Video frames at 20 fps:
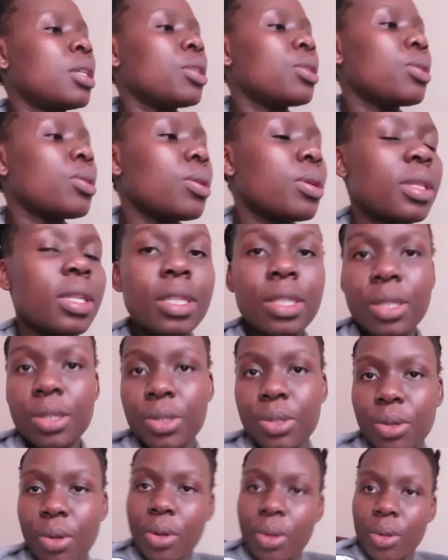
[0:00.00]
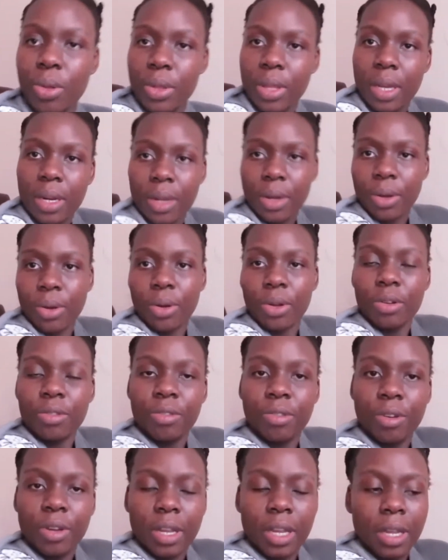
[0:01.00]
so this is all that i've got
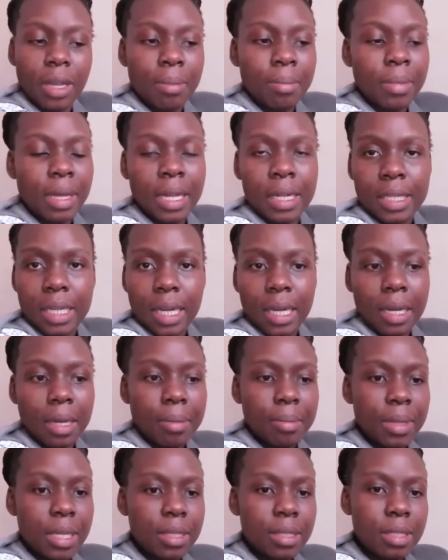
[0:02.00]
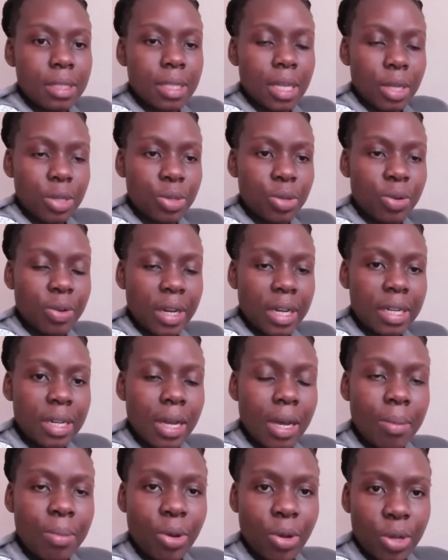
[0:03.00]
for him at ackerman's so right
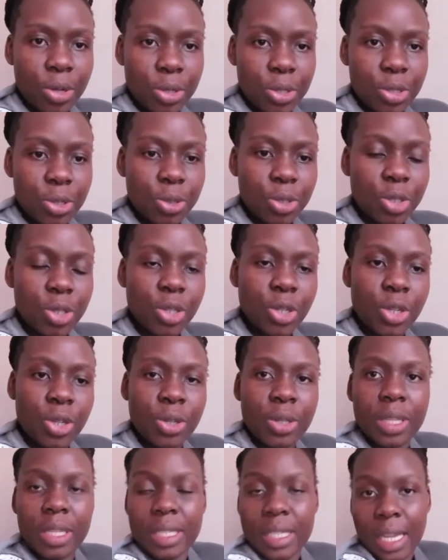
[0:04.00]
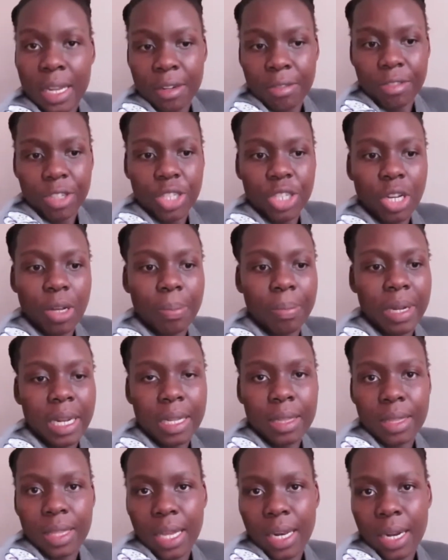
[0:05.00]
now i'm going to show you this artificial
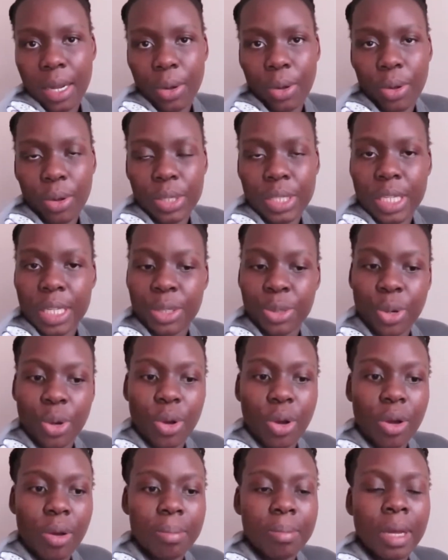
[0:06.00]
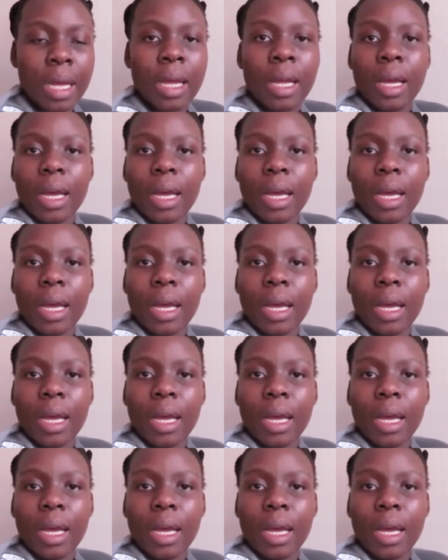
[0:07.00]
plant that i got at home